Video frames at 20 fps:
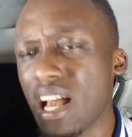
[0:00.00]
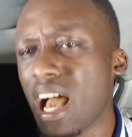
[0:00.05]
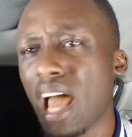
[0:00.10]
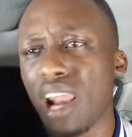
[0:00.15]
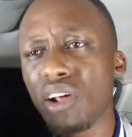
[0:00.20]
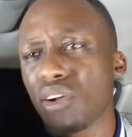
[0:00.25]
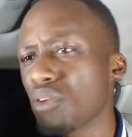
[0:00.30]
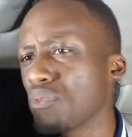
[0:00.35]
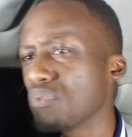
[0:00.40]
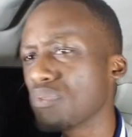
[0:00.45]
A
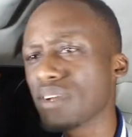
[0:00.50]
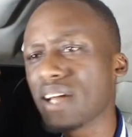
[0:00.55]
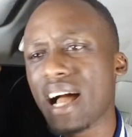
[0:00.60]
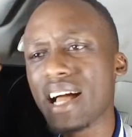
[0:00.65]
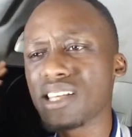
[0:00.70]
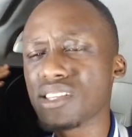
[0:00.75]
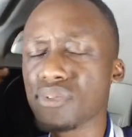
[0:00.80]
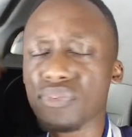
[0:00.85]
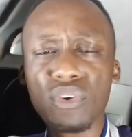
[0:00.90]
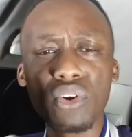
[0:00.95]
lot of
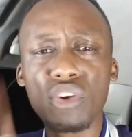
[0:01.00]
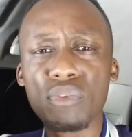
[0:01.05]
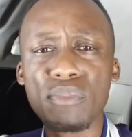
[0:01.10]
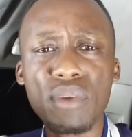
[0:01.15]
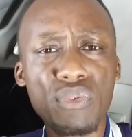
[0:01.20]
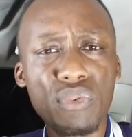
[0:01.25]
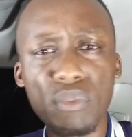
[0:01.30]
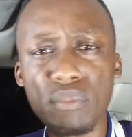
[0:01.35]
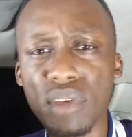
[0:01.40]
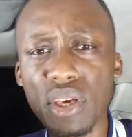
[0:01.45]
guys follow
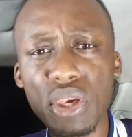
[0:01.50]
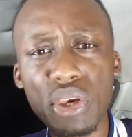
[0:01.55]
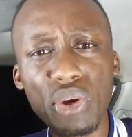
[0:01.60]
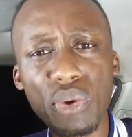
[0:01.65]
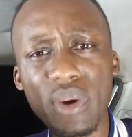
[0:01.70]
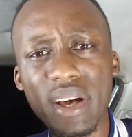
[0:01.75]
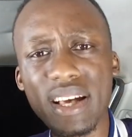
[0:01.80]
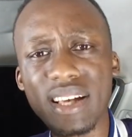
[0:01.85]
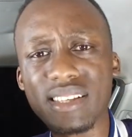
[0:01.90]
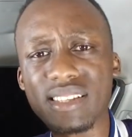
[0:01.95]
me from the
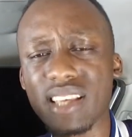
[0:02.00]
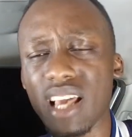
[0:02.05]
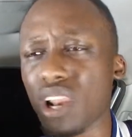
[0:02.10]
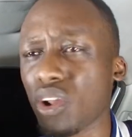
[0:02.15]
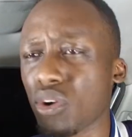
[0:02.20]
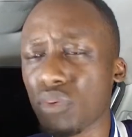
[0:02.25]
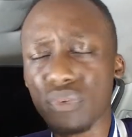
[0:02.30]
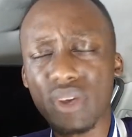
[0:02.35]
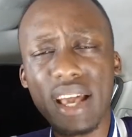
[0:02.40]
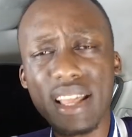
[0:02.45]
US. A
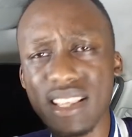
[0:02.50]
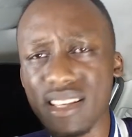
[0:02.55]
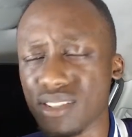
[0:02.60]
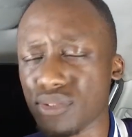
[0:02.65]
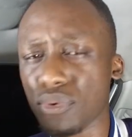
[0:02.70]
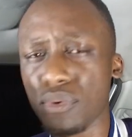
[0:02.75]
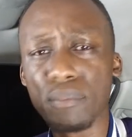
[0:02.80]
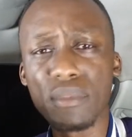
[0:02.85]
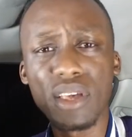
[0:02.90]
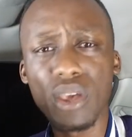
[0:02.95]
lot of Kenyans
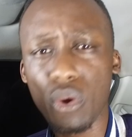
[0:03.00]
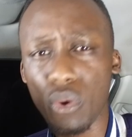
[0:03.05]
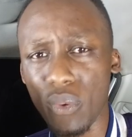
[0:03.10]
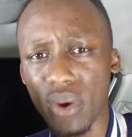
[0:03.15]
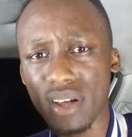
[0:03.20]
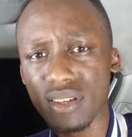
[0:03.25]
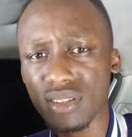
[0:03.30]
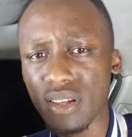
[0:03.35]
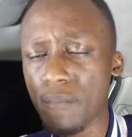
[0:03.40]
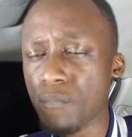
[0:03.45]
from the
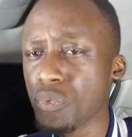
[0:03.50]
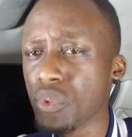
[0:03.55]
US,